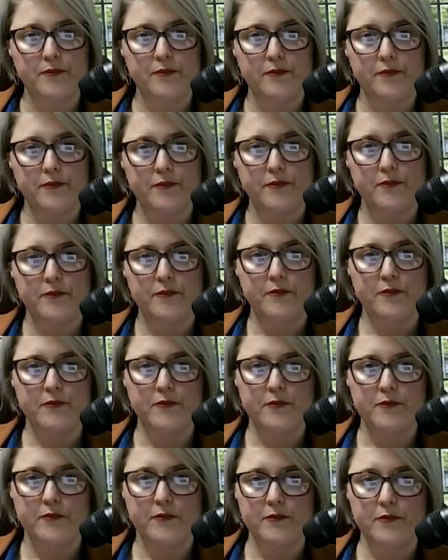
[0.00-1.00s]

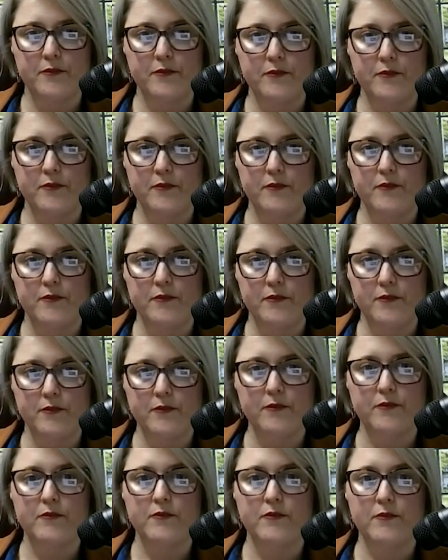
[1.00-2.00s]

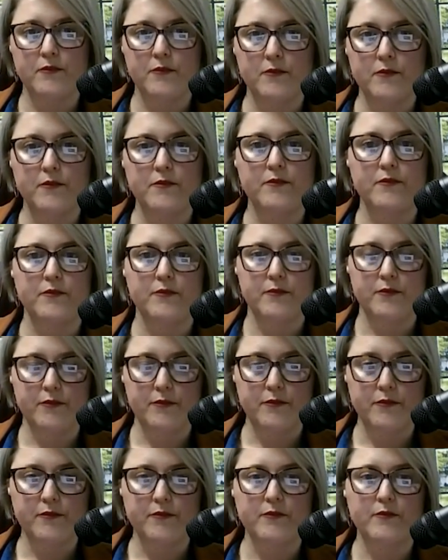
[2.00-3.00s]

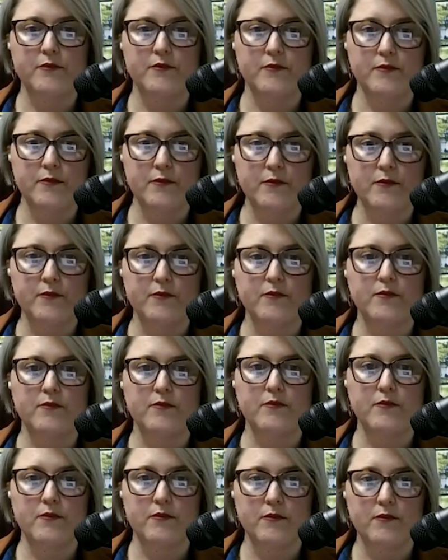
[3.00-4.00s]

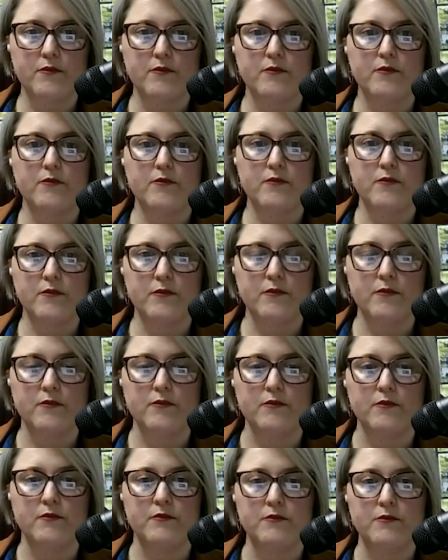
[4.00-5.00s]

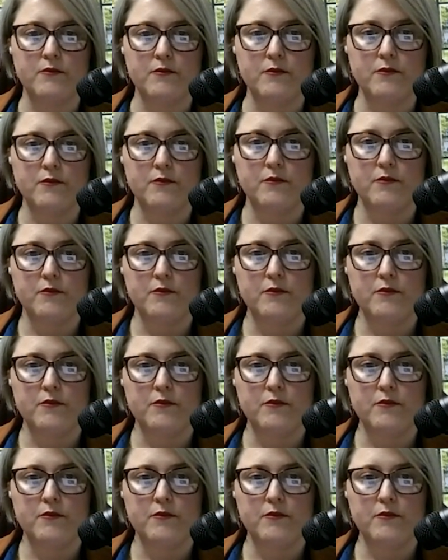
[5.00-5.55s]
[no speech]